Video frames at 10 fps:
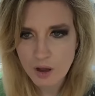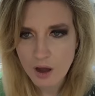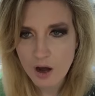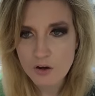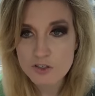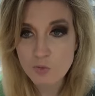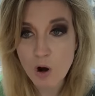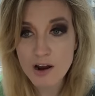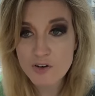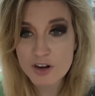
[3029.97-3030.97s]
Oh,
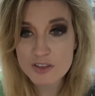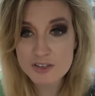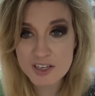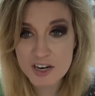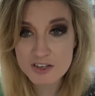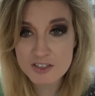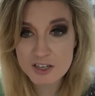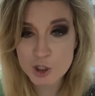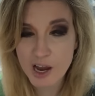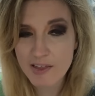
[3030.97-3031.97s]
wandering the city,
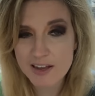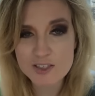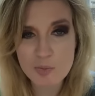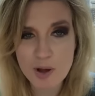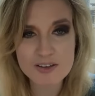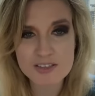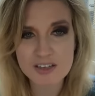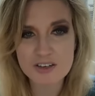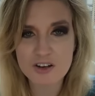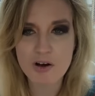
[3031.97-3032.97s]
CJ? That's the best
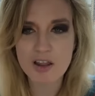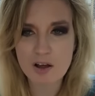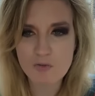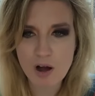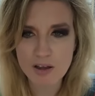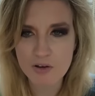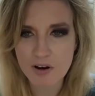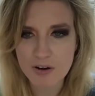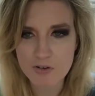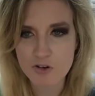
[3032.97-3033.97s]
thing to do. I love walking
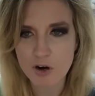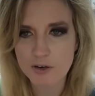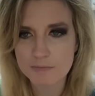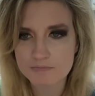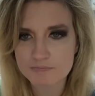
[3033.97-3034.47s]
around New York.